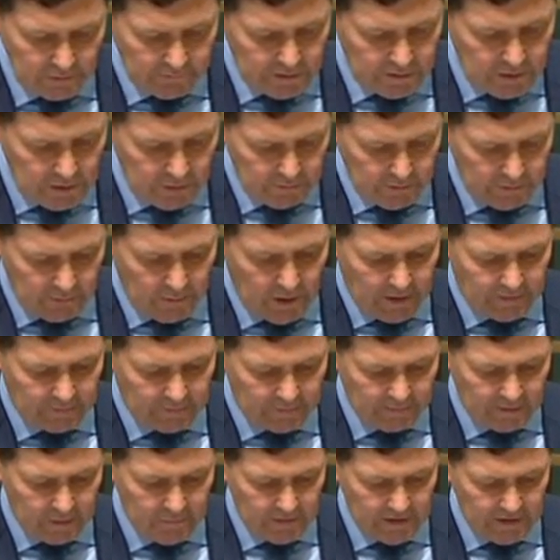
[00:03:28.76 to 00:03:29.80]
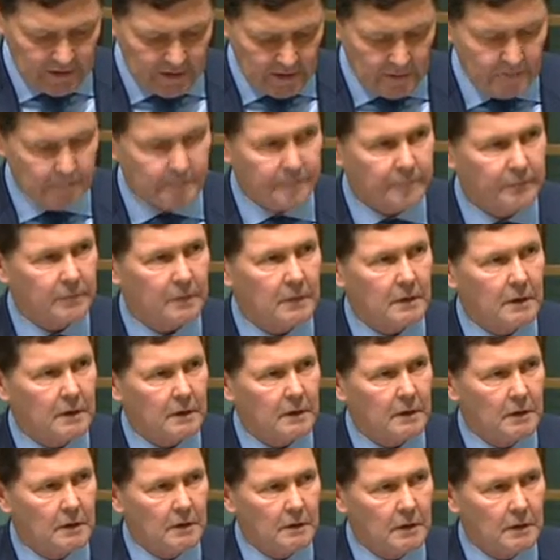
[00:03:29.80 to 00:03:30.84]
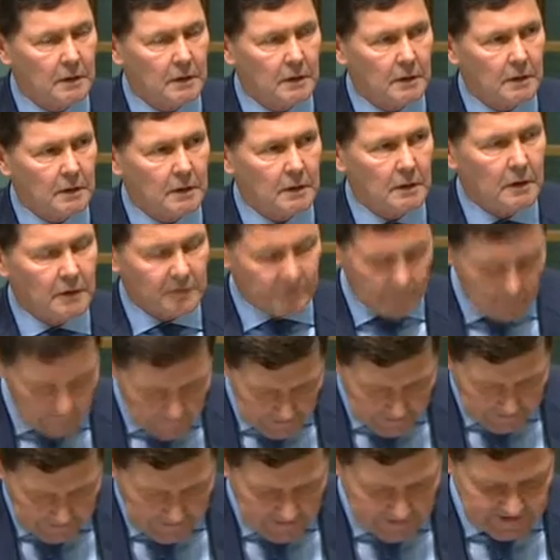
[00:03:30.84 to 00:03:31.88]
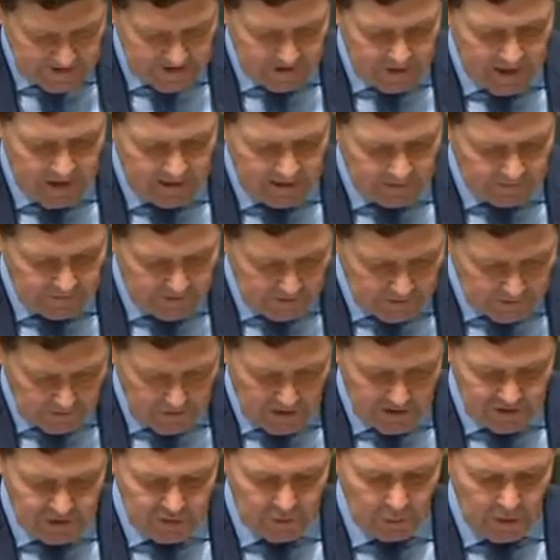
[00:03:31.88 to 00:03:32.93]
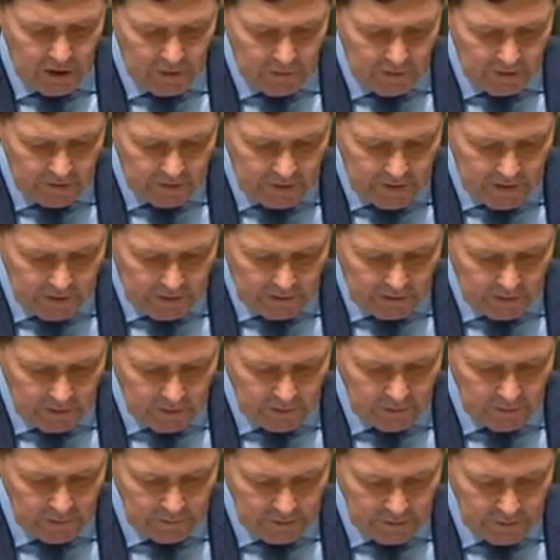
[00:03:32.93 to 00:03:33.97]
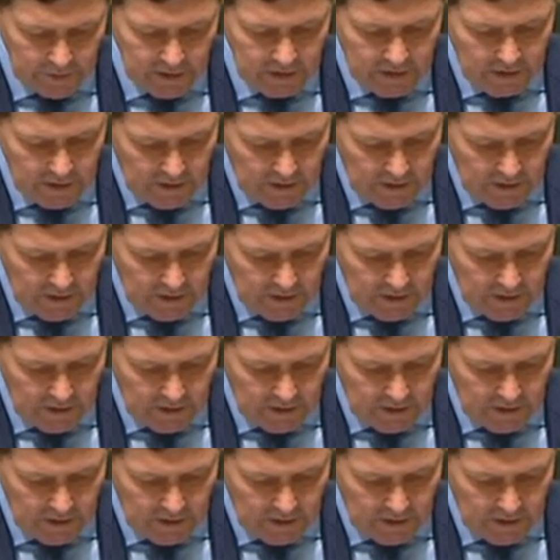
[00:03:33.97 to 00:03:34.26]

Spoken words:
the Human Rights Committee. 2 decades later, the international community concluded